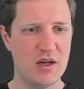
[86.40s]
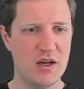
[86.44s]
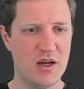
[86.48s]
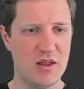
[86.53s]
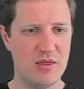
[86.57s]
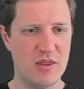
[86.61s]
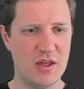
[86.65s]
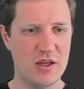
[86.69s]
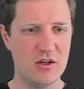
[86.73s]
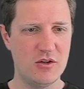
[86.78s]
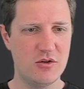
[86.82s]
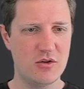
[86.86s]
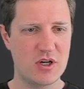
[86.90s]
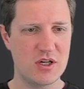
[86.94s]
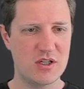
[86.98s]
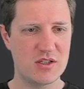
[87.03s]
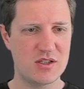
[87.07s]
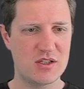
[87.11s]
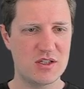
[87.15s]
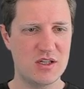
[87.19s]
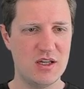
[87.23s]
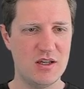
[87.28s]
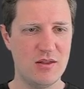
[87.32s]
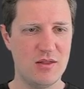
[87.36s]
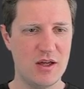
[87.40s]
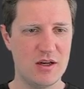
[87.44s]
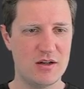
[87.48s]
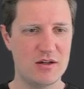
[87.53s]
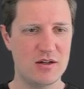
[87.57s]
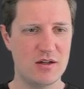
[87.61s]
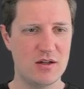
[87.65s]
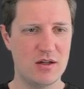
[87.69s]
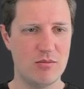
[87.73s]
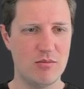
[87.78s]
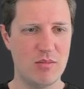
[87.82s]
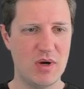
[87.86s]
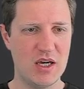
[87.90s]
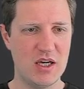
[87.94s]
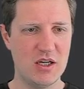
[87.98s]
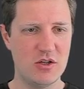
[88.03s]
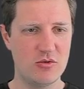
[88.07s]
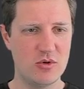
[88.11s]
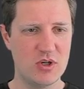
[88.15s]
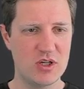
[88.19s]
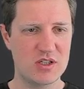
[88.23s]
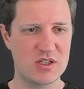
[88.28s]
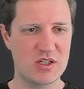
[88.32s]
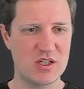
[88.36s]
And then you can see that a
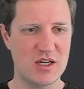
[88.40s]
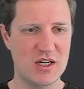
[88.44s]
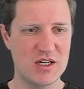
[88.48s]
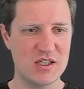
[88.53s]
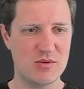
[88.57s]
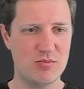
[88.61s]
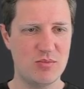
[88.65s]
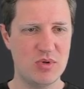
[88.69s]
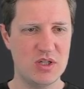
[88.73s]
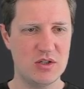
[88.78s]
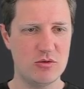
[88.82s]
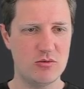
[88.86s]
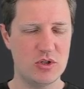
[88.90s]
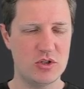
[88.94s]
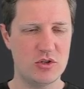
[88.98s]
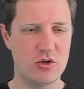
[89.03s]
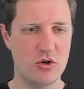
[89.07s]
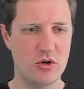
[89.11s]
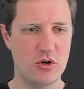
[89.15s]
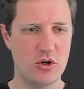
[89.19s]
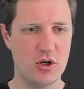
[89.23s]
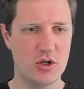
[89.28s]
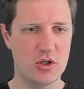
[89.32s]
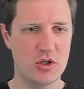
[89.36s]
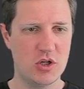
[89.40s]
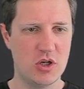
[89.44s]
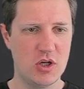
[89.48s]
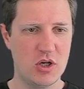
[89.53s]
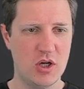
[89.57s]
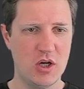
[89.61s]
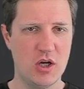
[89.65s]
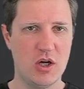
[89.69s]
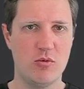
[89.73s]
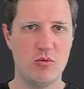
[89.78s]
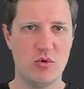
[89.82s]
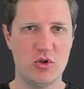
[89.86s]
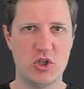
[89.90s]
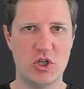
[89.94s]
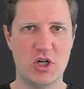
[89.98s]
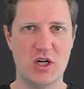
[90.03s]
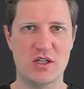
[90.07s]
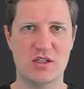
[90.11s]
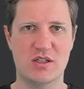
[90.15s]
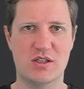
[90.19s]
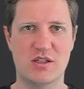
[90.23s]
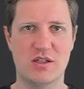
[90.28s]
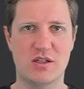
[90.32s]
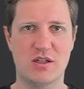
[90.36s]
matrix has been returned, which
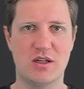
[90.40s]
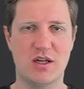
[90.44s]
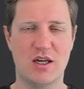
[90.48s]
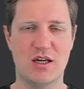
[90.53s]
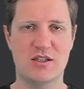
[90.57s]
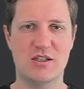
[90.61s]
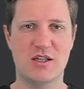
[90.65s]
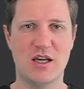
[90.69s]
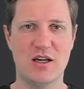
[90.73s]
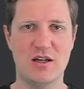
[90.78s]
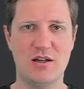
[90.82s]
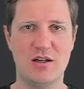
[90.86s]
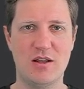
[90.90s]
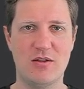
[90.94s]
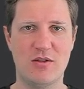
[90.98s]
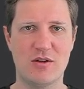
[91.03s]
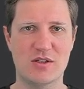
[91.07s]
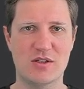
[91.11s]
has exactly